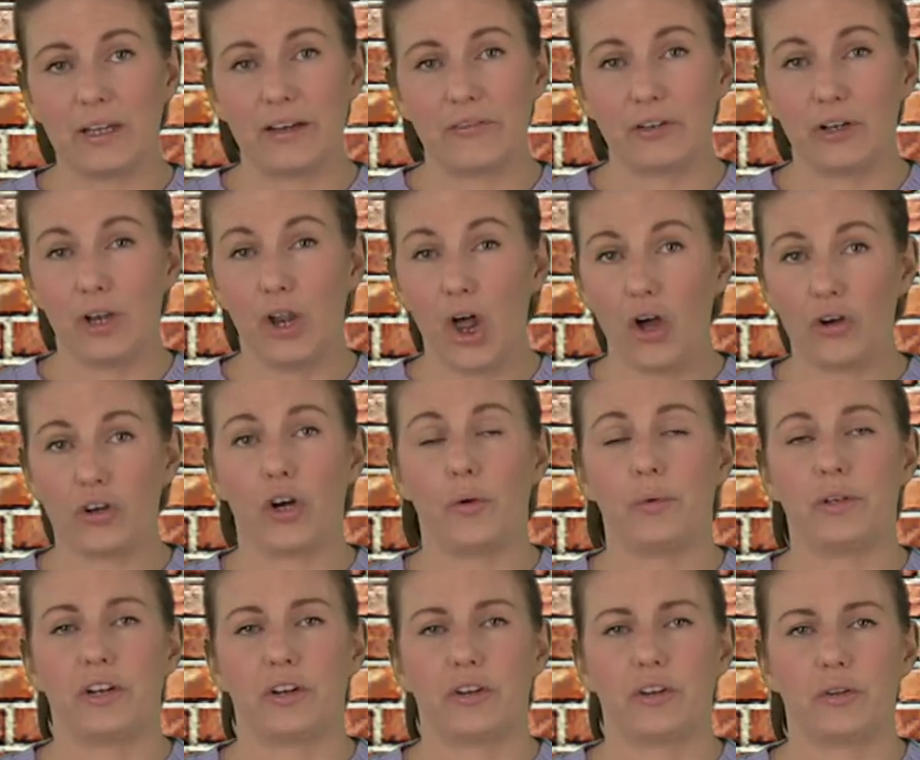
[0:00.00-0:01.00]
We have a lot
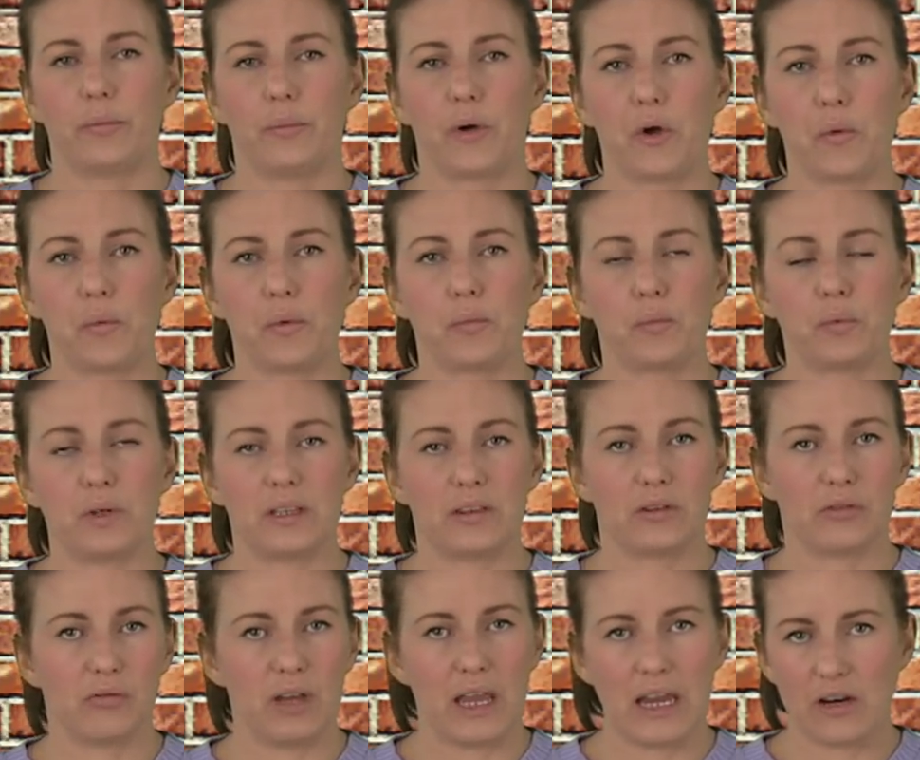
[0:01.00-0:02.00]
going on at the moment
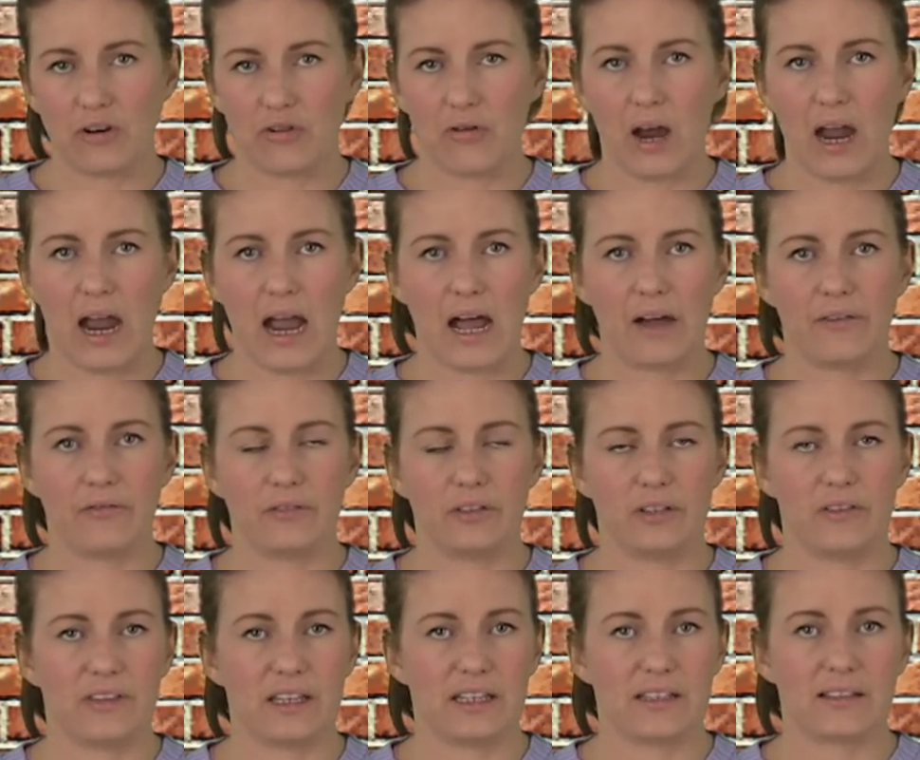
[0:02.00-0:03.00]
with Create and Craft
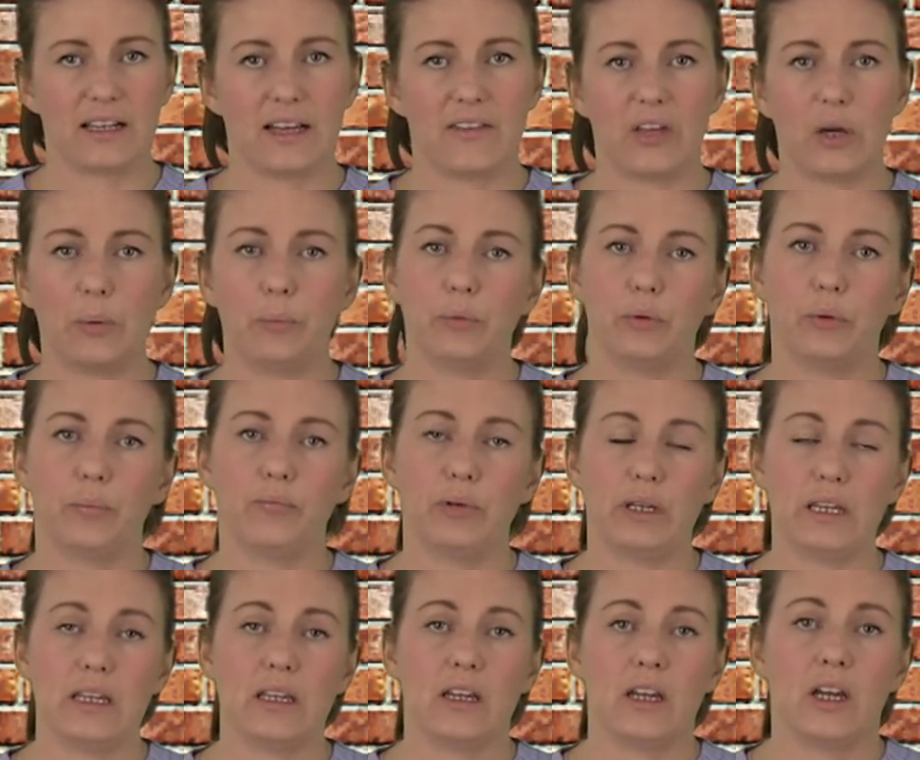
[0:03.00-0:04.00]
and things like that, but
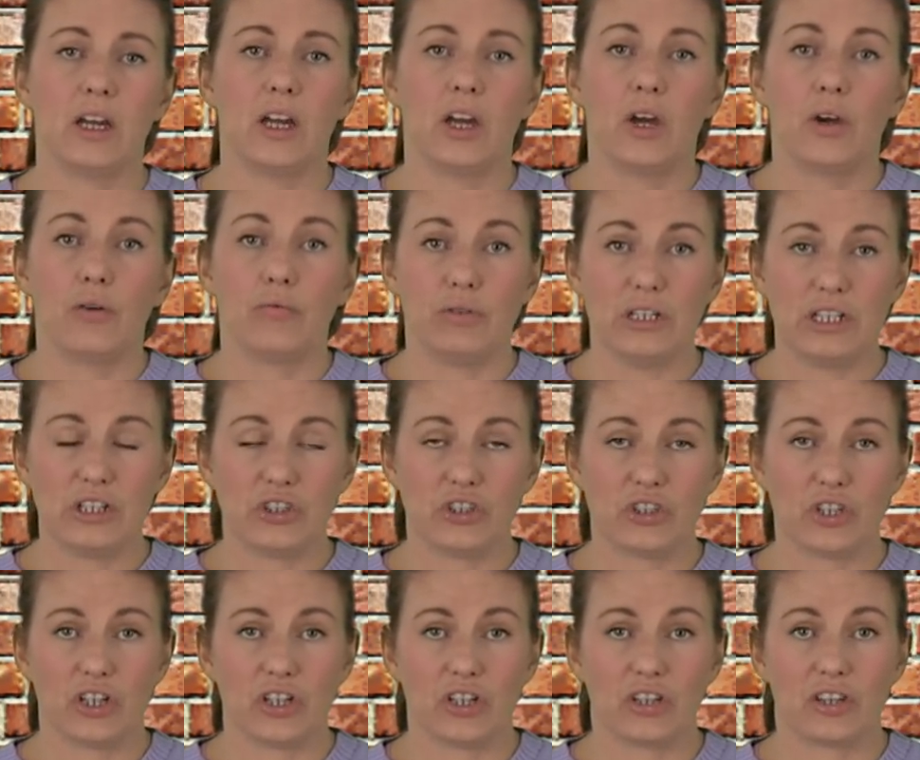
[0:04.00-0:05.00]
be
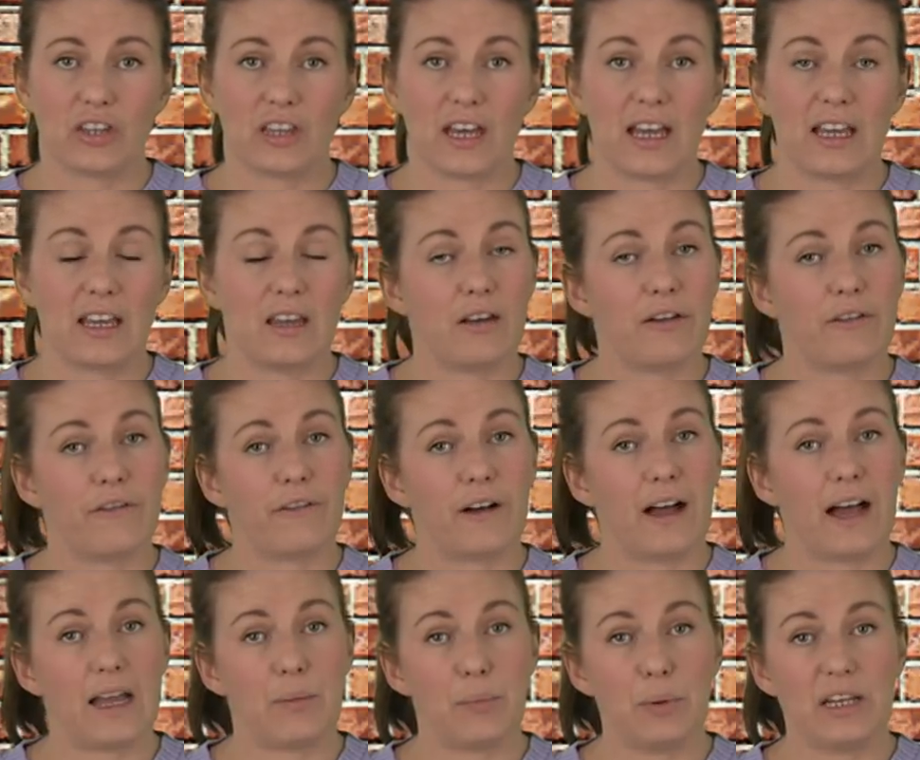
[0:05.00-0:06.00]
reassured that if
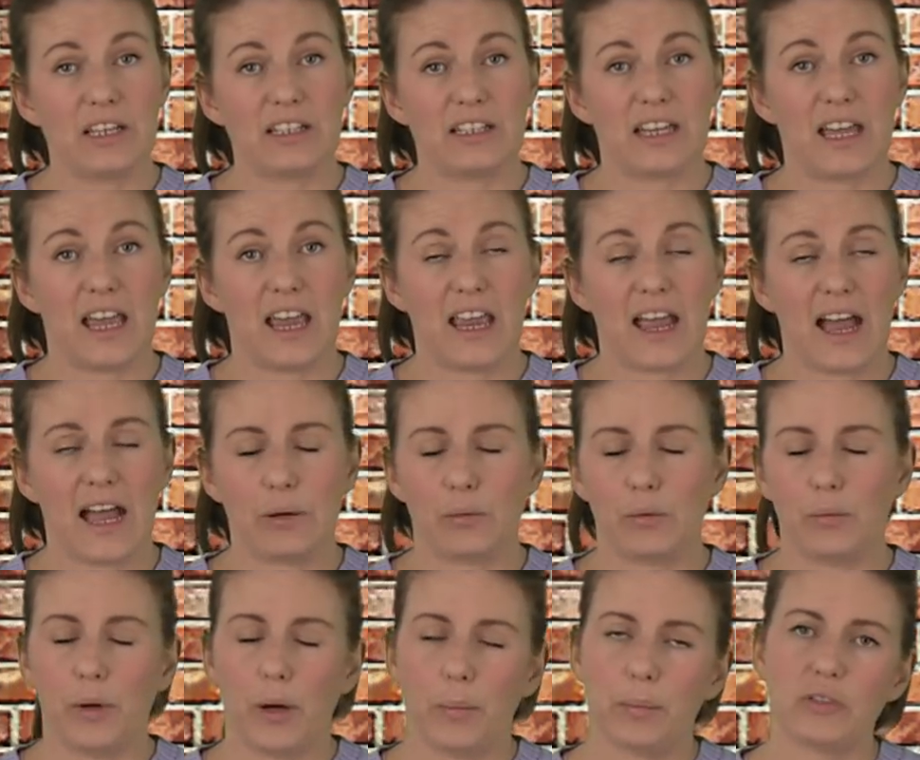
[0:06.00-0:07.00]
I pick a day, I
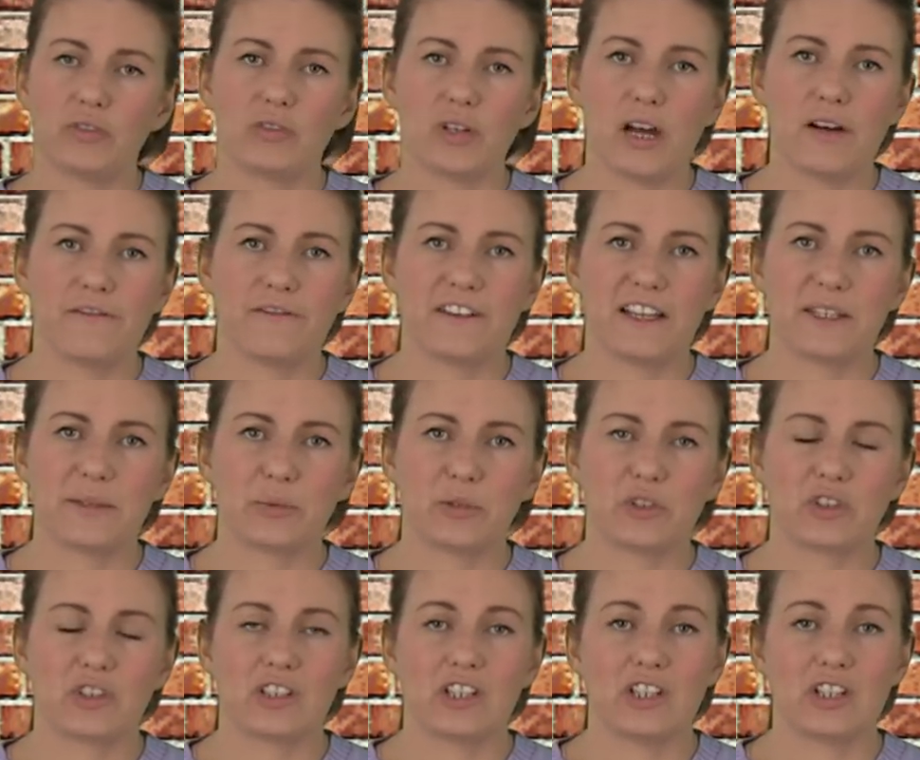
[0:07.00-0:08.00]
will pop it straight on
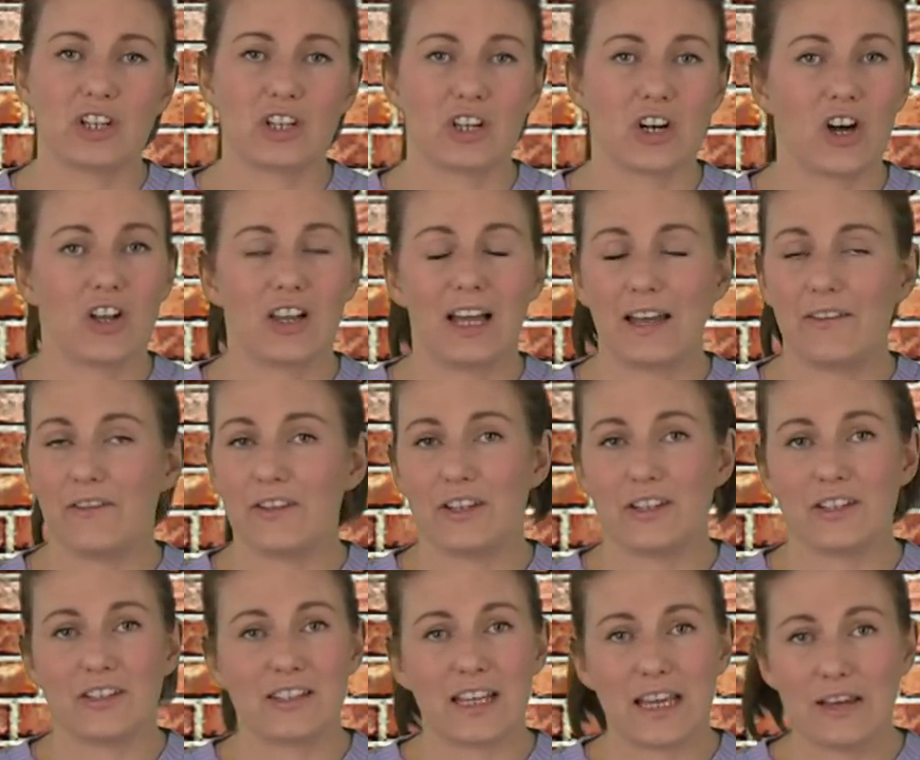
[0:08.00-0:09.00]
Facebook so you can all either
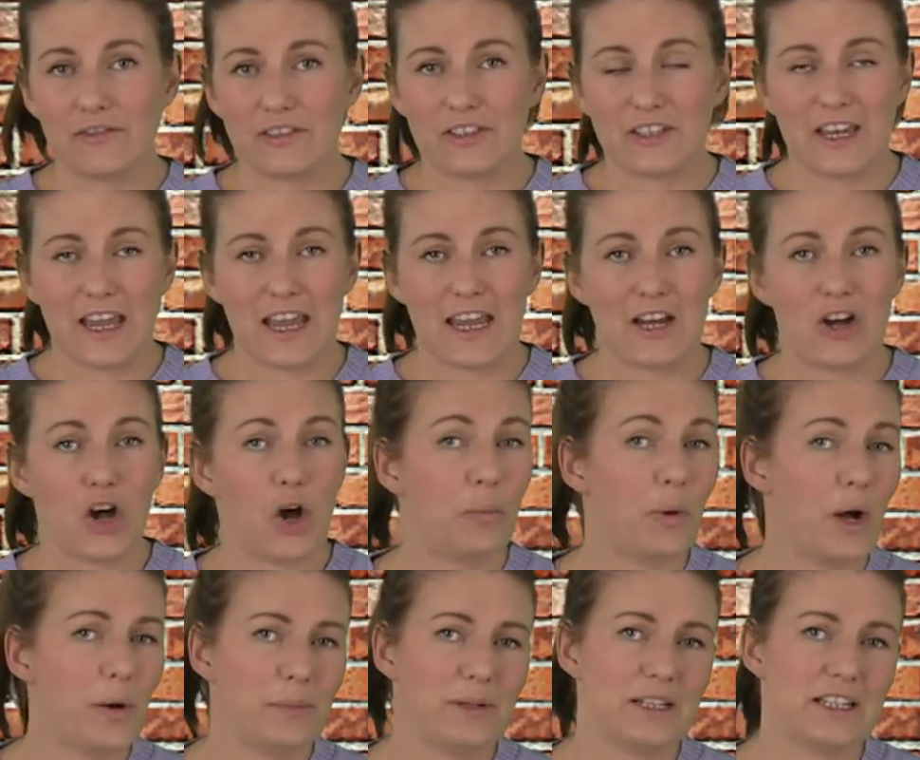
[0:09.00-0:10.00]
save the day or
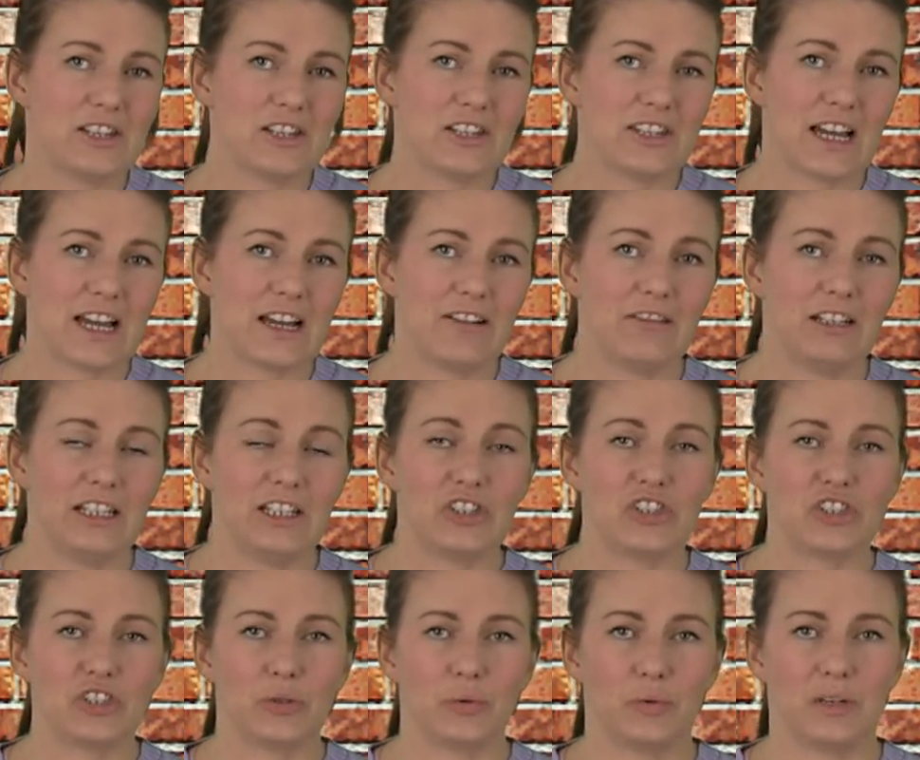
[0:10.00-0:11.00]
pop it in your diary
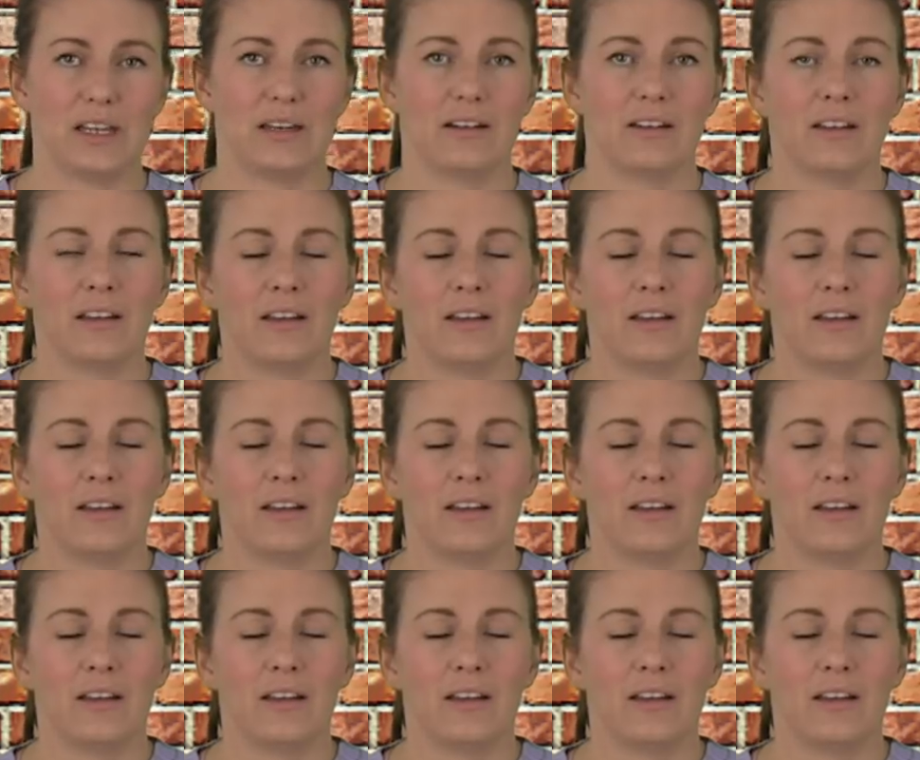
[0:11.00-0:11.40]
and tune in.